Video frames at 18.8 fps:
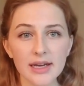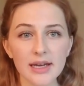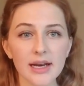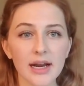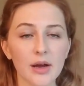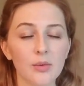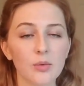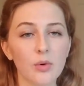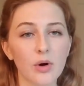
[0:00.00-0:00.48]
And
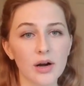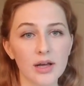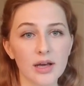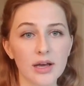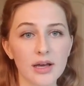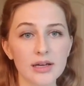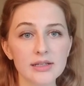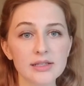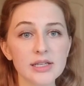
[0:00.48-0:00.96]
I want
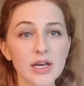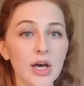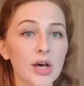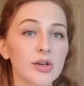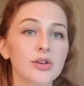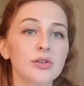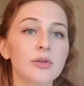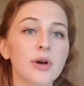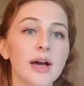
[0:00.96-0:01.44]
to
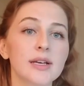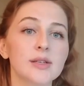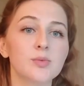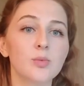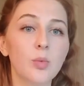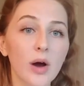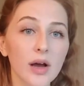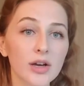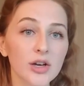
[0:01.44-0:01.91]
tell you guys
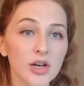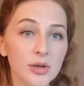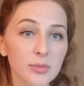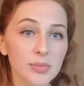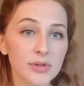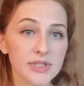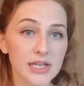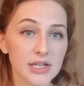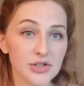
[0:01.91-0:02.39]
what could
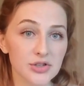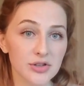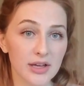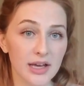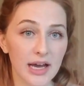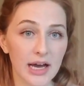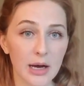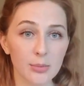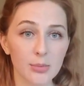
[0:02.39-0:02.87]
potentially
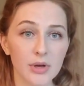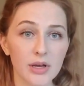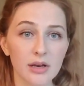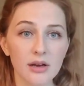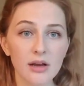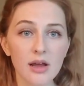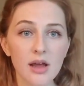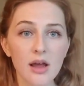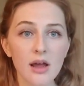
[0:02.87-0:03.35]

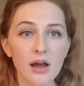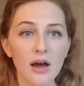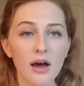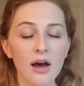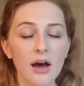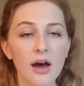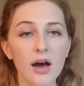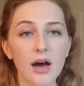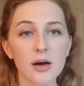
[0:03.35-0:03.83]
happen,
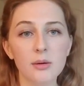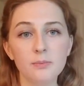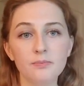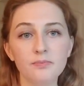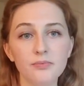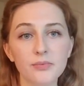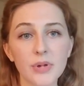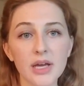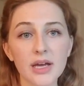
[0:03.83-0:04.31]

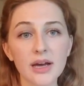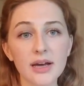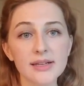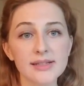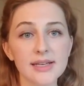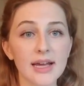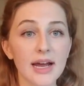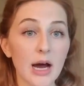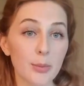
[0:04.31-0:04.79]

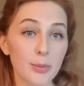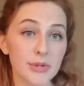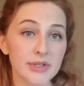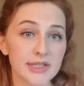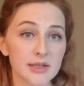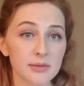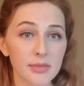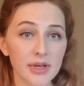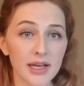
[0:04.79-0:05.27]
because it happened
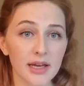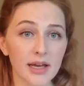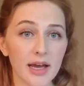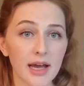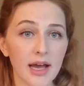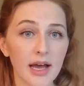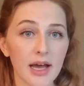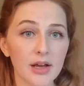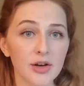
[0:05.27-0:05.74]
to me
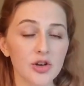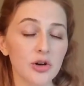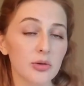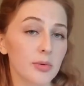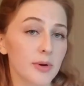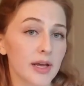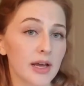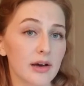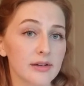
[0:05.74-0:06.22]
and
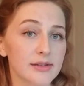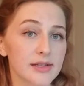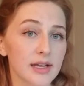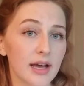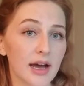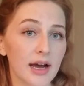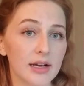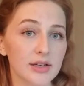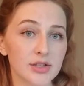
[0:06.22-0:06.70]
nobody else
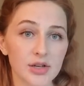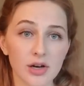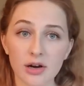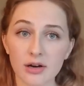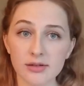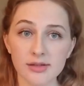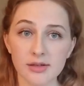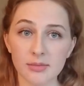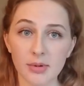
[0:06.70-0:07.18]
had
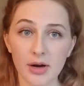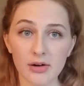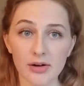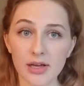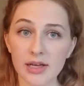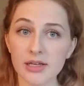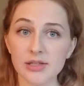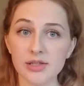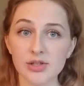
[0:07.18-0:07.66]
talked about
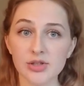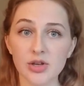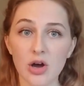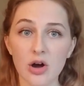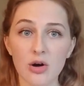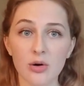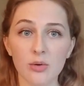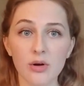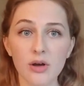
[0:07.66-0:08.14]
it.
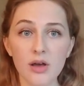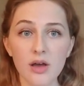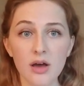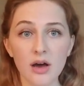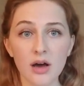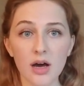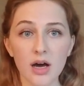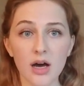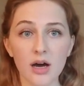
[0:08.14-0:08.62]
So
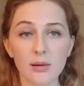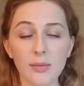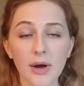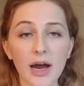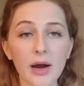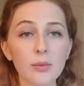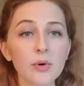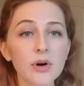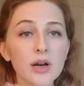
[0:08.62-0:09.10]

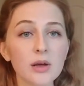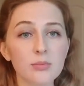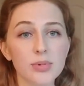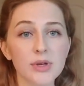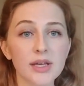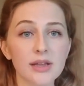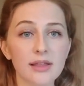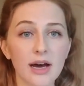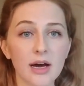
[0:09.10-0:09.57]
I want to
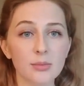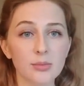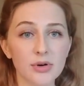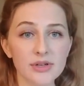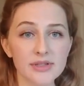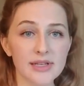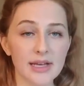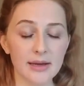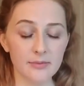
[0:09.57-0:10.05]
be that
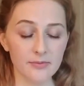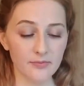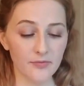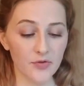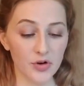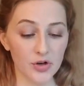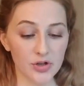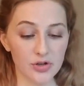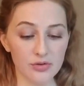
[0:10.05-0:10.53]
person
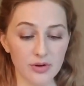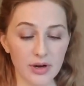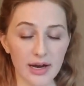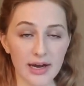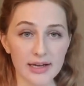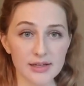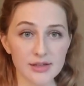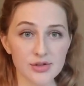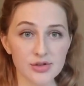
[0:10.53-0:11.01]
for you
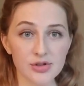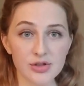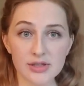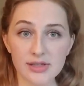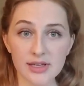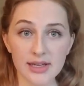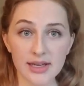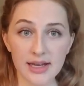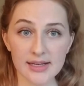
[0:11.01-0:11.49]
guys,
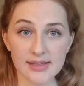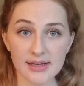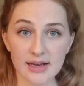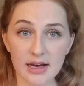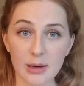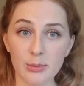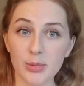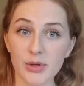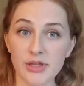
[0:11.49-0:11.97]
just in case it
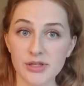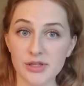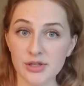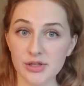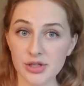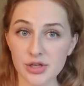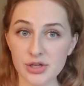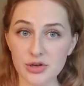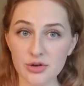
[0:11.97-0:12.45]
happens
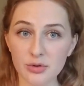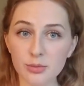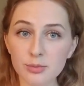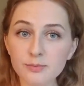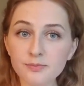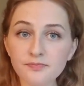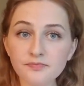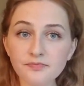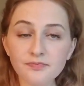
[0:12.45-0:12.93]
to you.
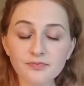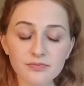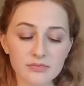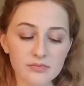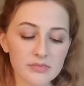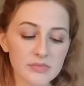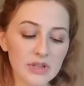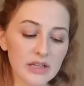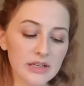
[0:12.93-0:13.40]

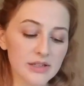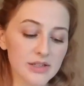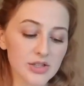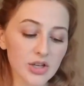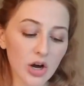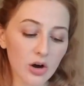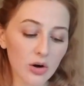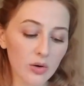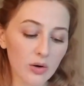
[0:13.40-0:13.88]

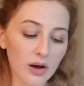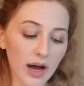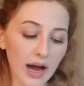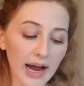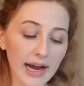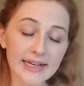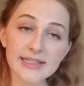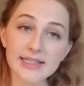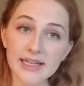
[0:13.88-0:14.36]
So
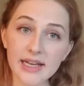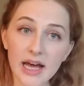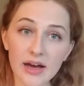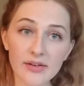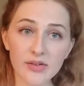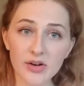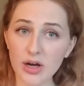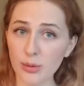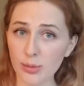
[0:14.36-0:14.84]
I did
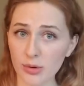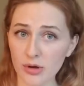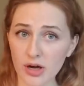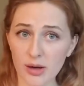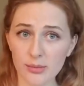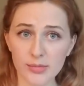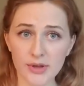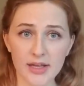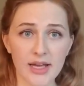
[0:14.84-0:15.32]
have a couple
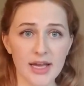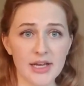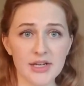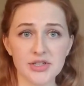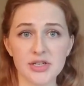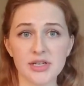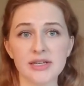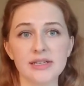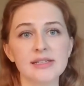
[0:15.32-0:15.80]

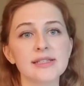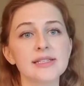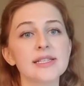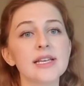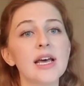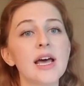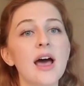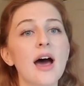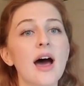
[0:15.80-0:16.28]
complications.
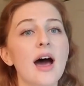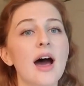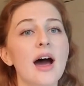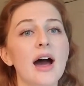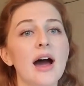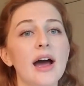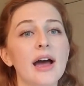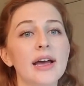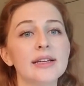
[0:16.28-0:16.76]

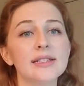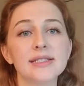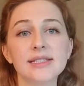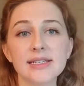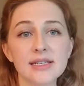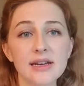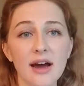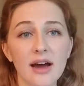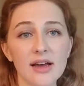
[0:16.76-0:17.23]
I
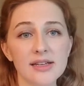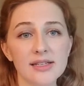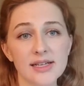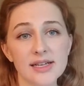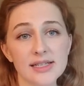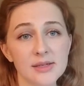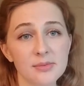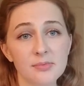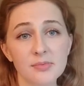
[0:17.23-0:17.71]
did not
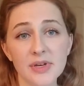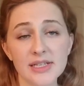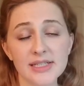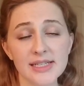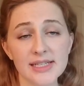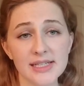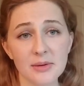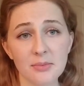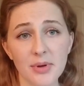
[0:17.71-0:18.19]

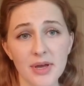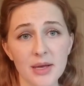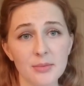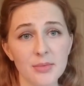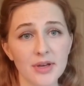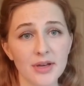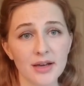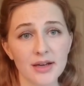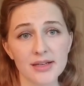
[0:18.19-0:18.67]
anticipate,
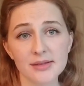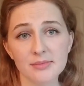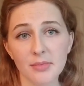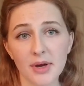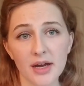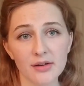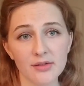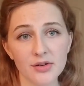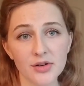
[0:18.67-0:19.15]
because
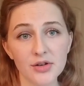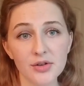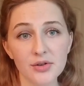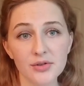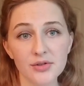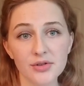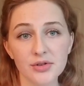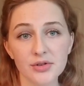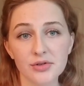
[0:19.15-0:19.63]
my other 2
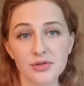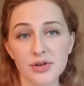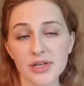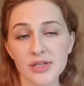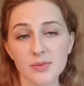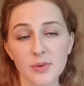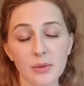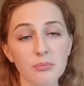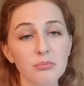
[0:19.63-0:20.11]

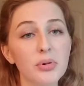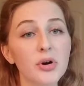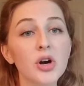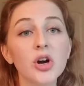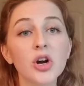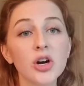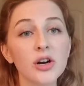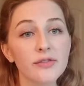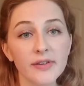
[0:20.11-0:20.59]
surgeries went
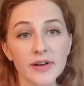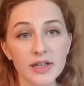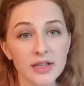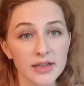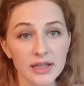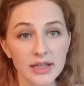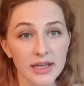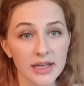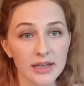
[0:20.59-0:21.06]

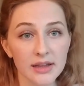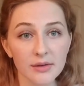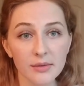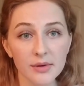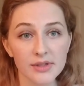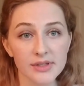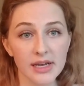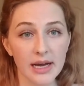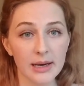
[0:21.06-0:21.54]
perfectly. There
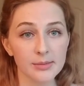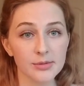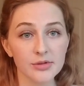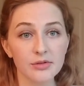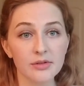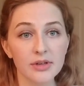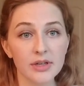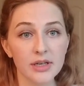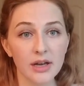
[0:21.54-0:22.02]
was
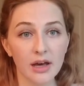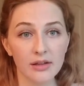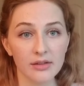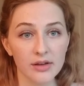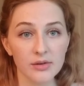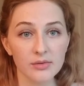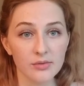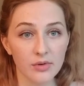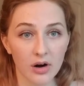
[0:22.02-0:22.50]
absolutely
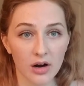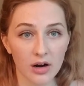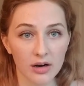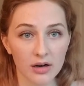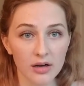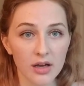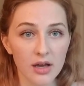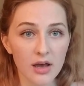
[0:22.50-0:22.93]
nothing wrong.